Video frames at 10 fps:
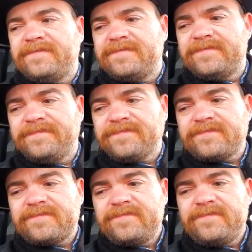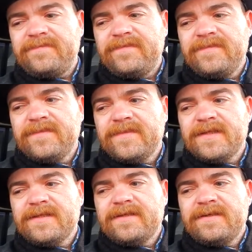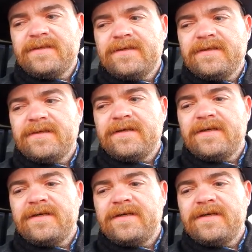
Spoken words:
Nobody speaks.